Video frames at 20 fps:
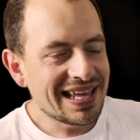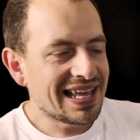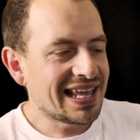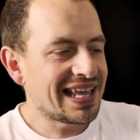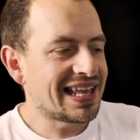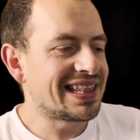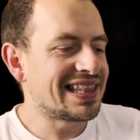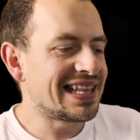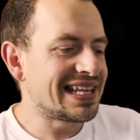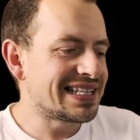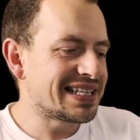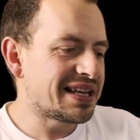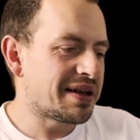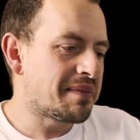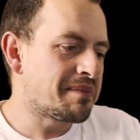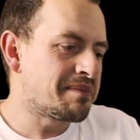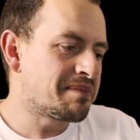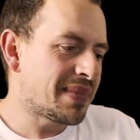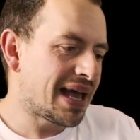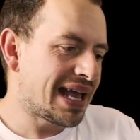in these
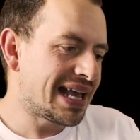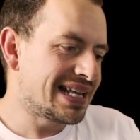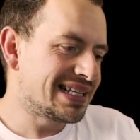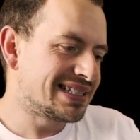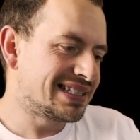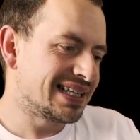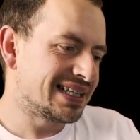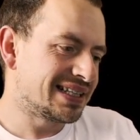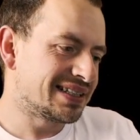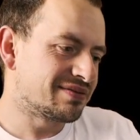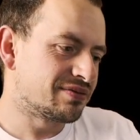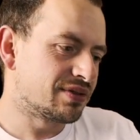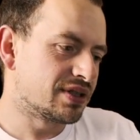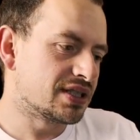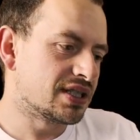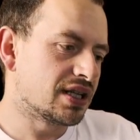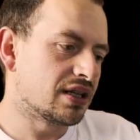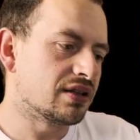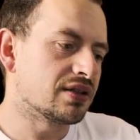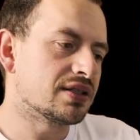amazing
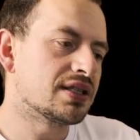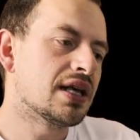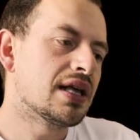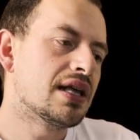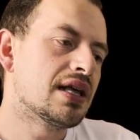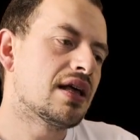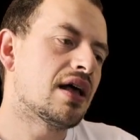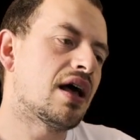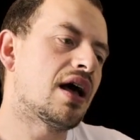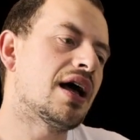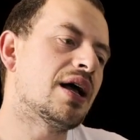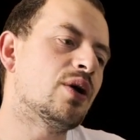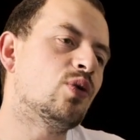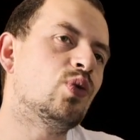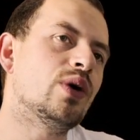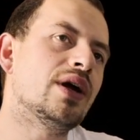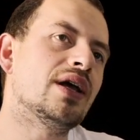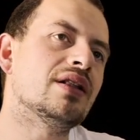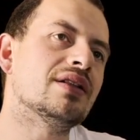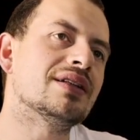results. I
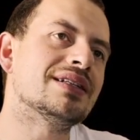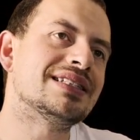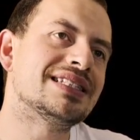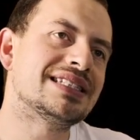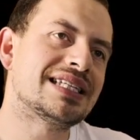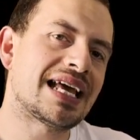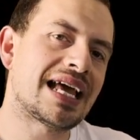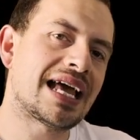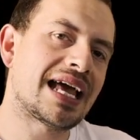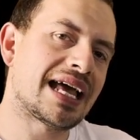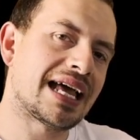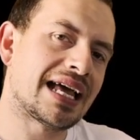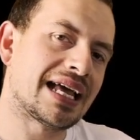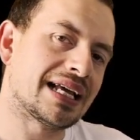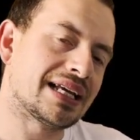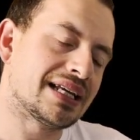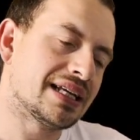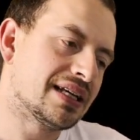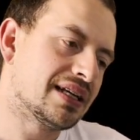will tag